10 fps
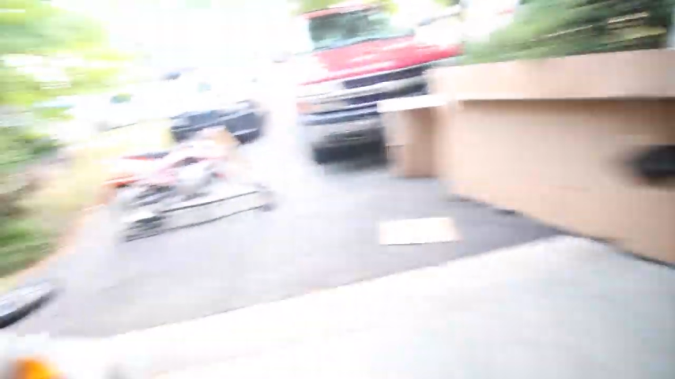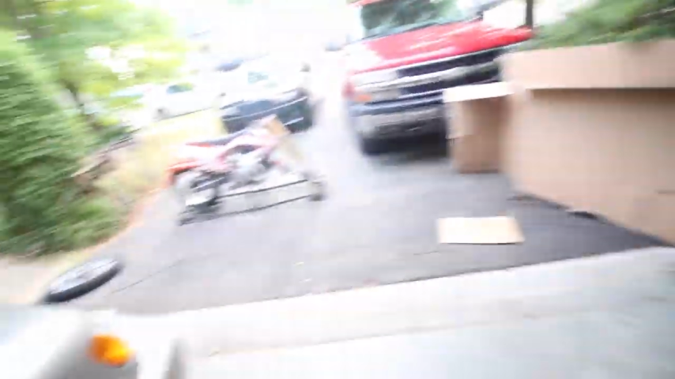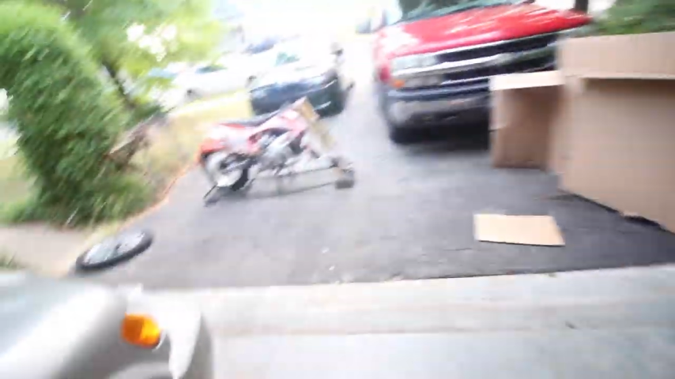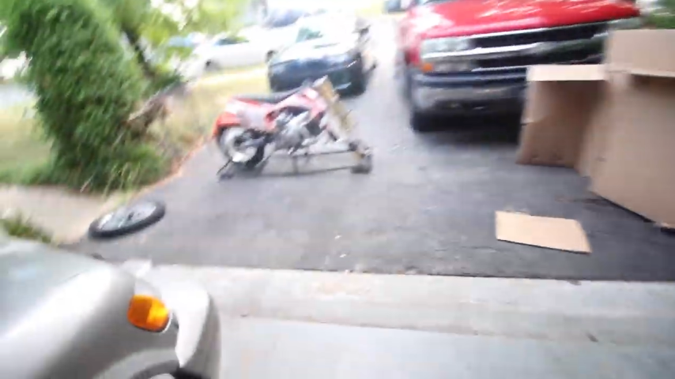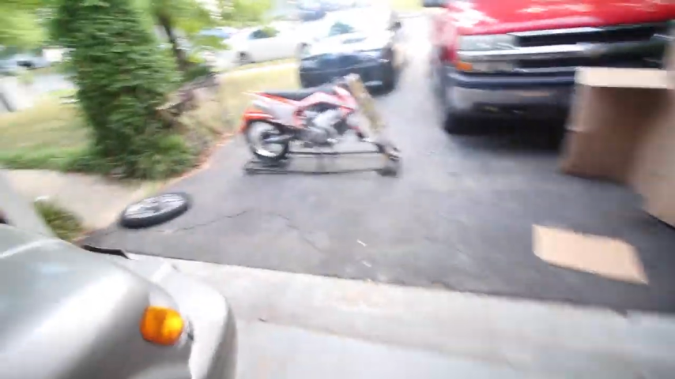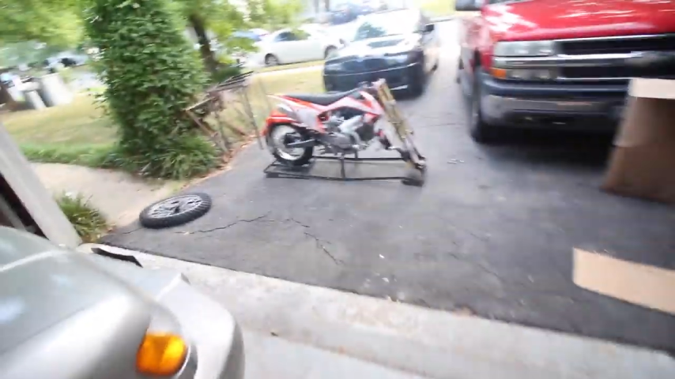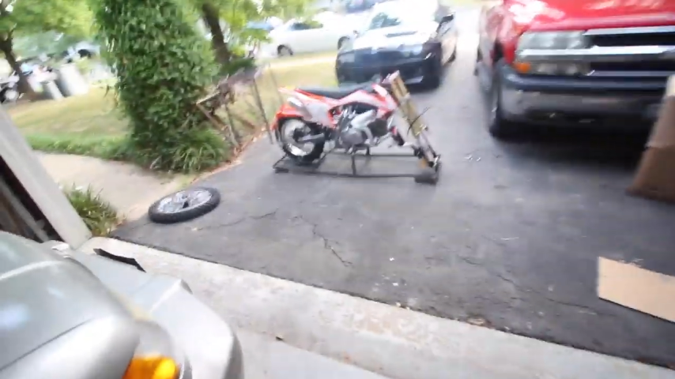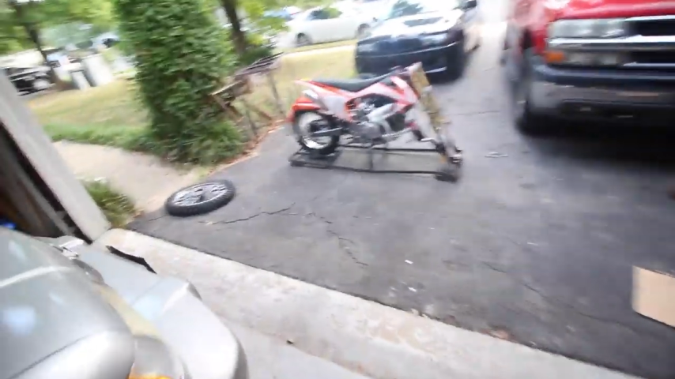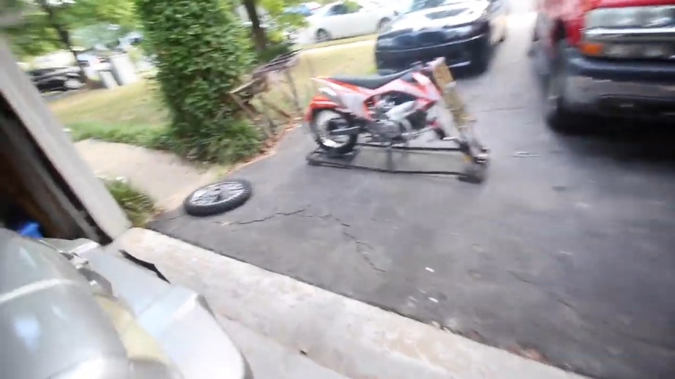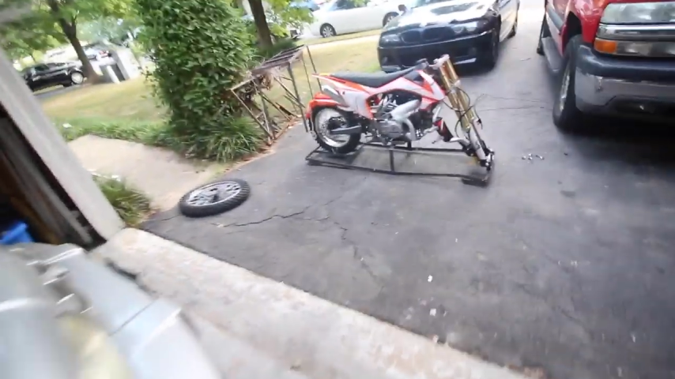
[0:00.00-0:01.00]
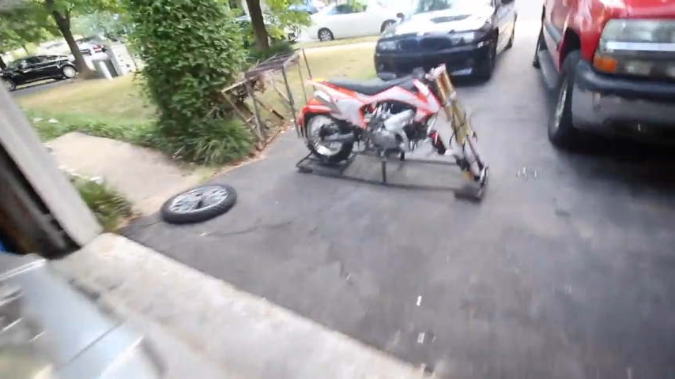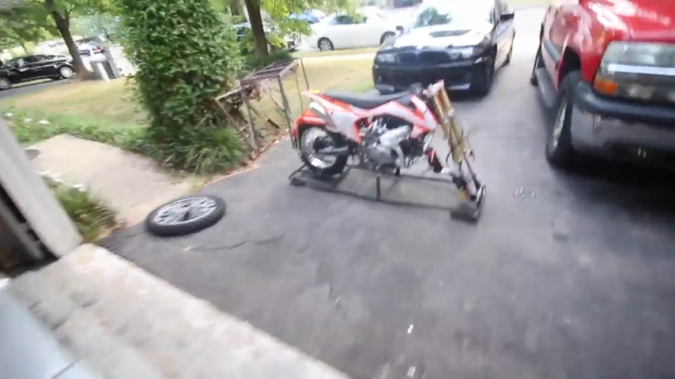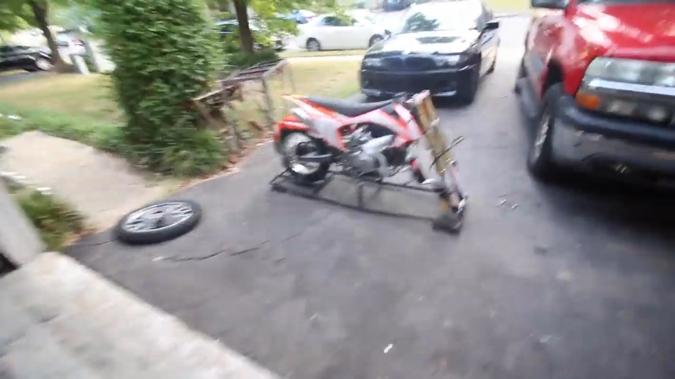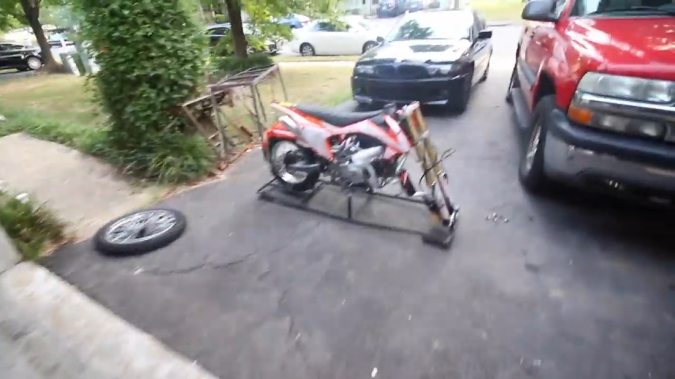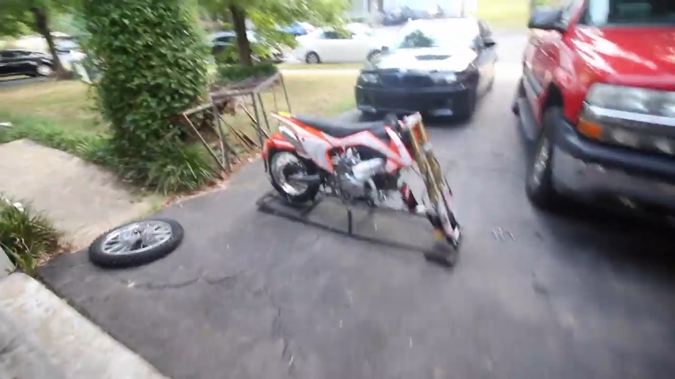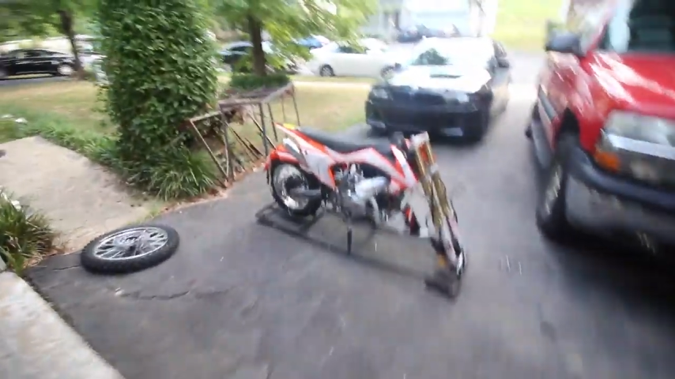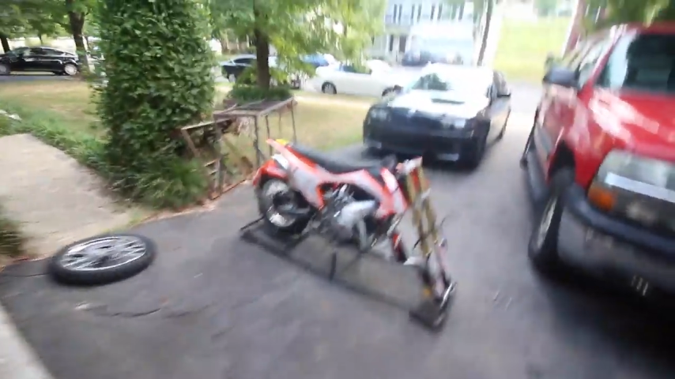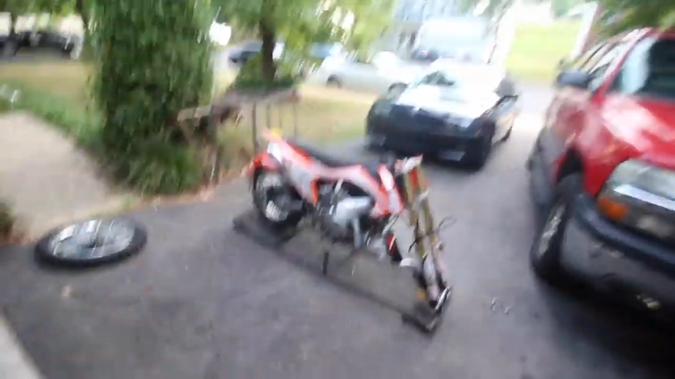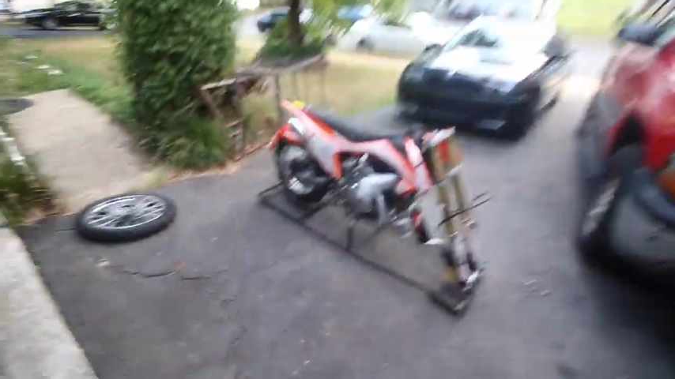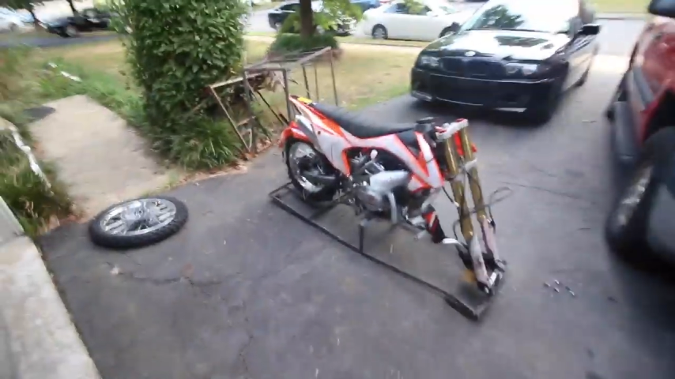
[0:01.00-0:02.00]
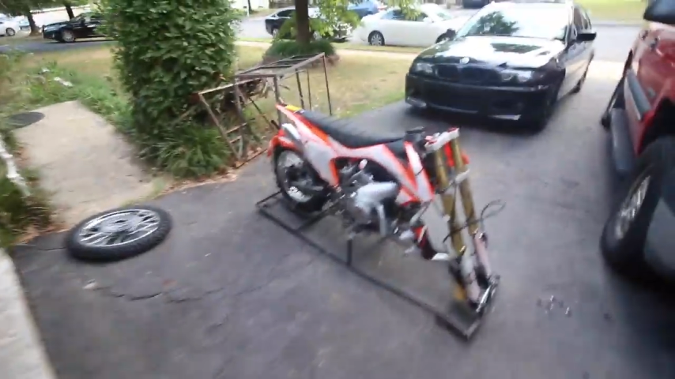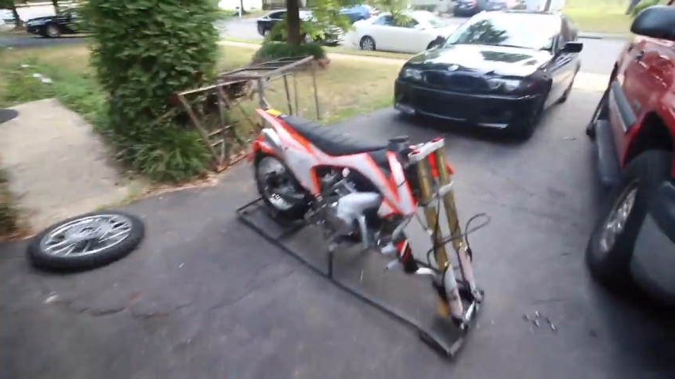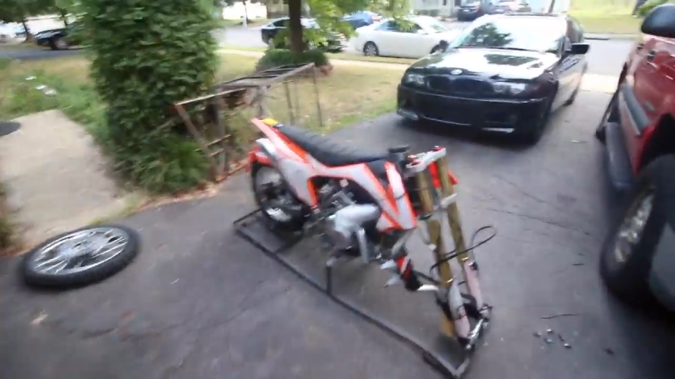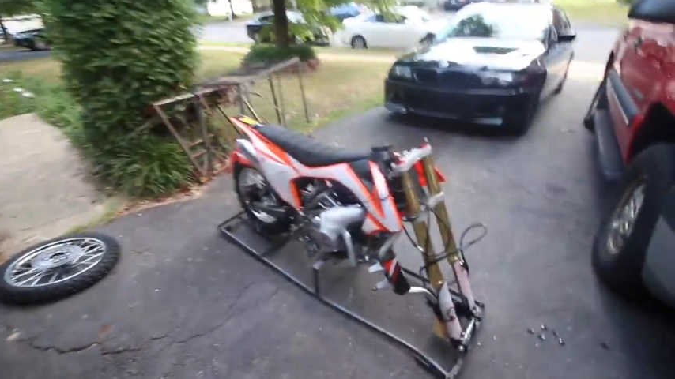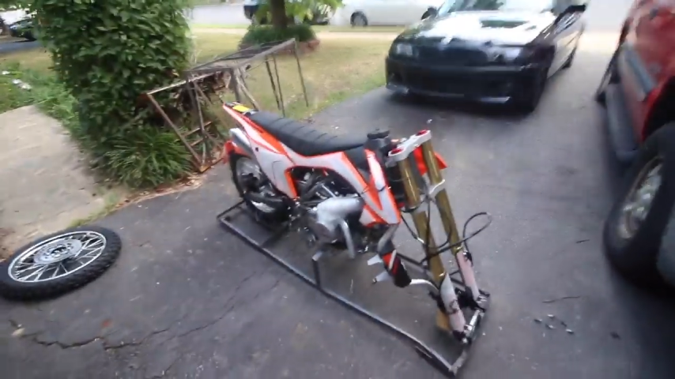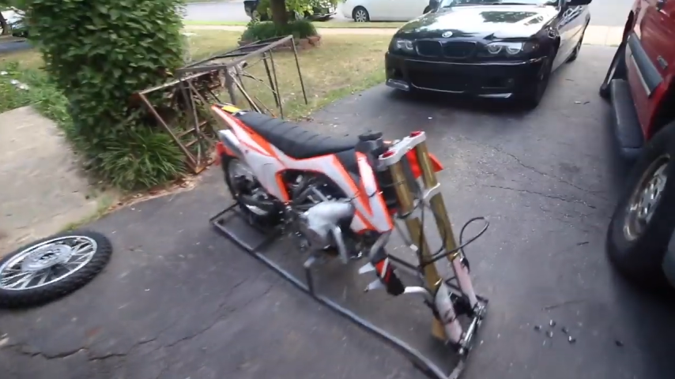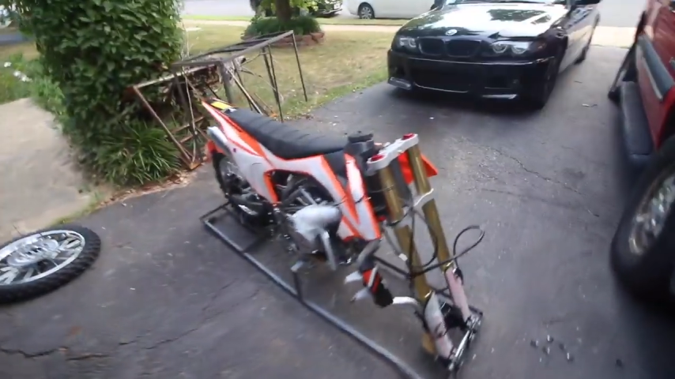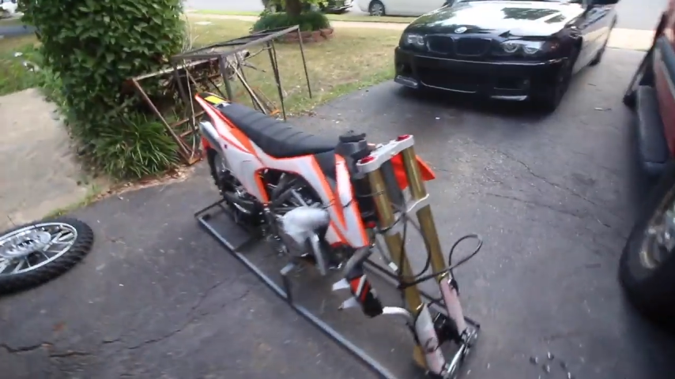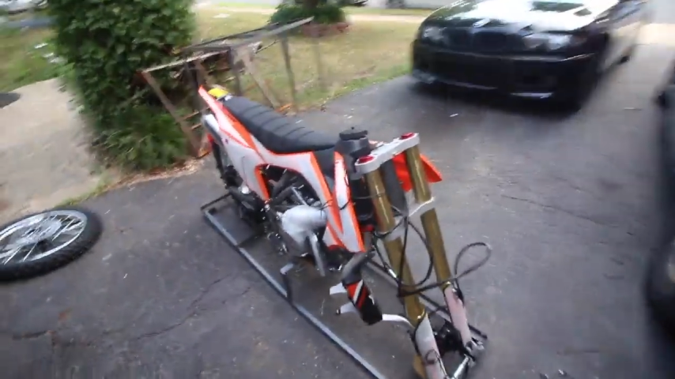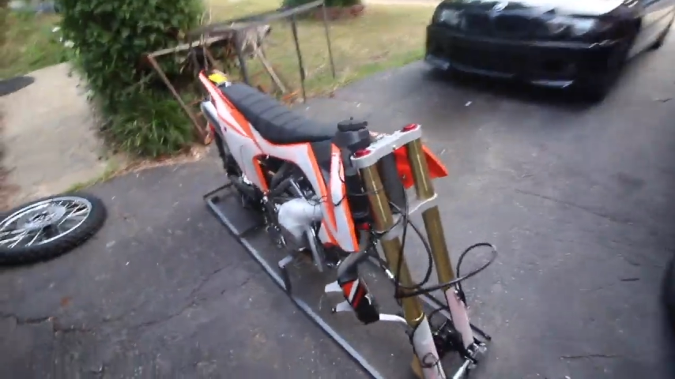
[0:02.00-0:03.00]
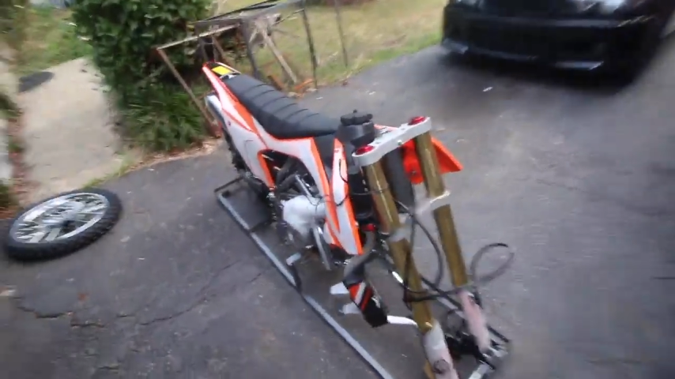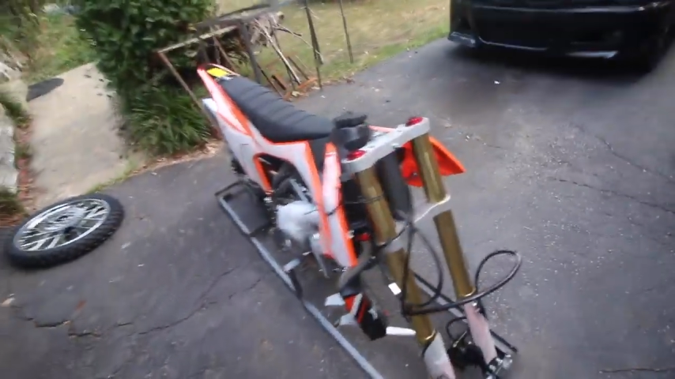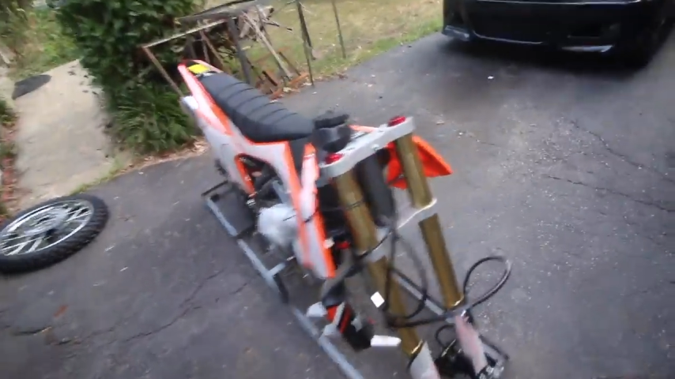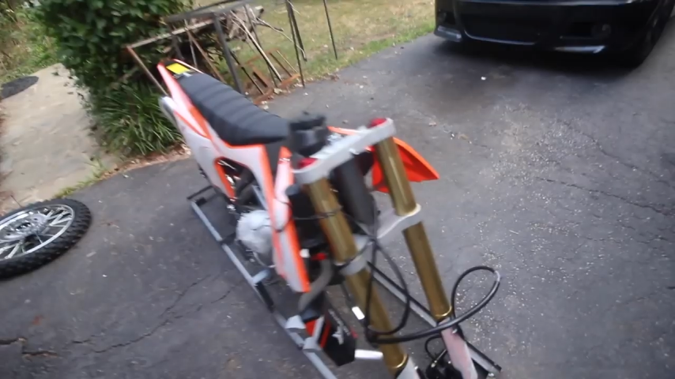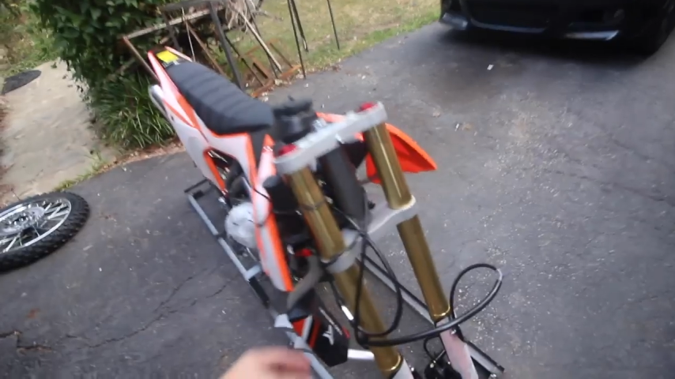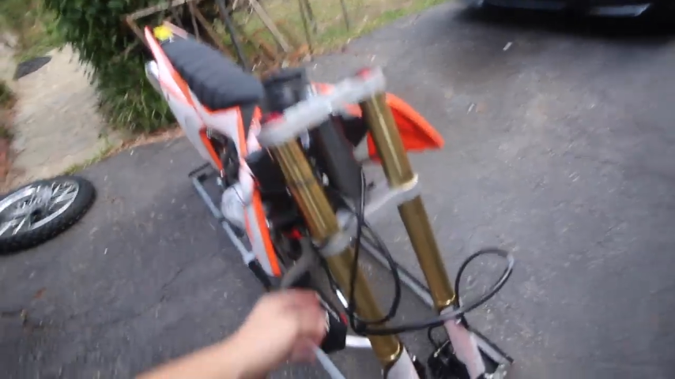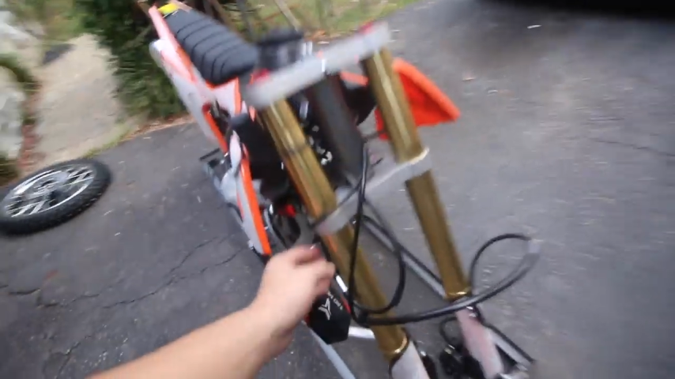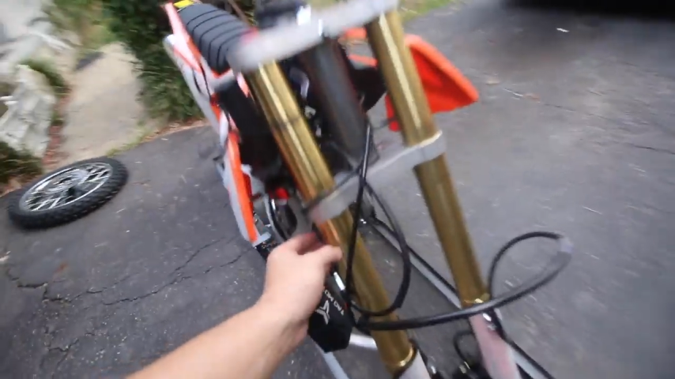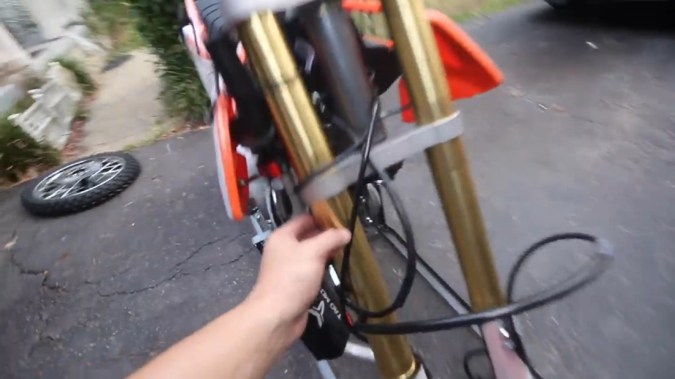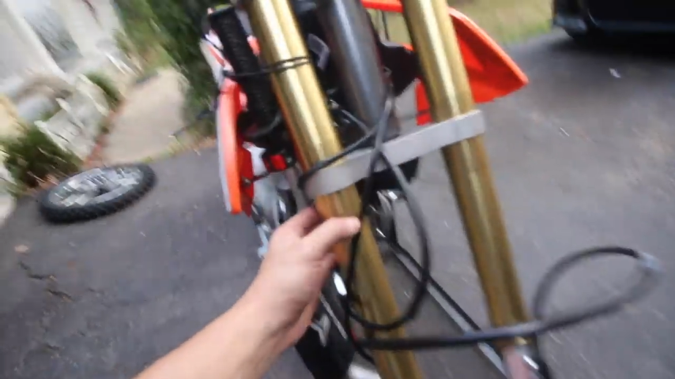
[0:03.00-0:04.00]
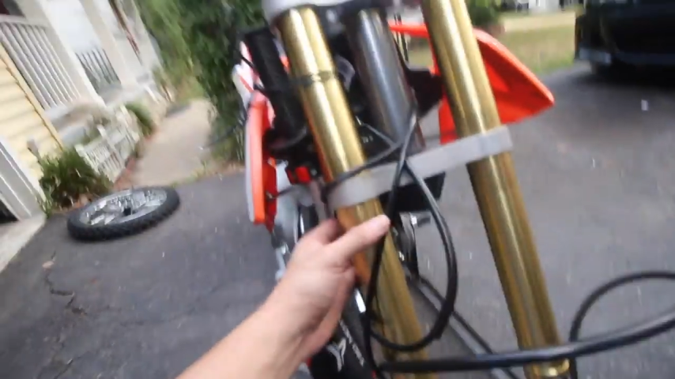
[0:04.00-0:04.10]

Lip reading: No face is visible, so there are no lips to read.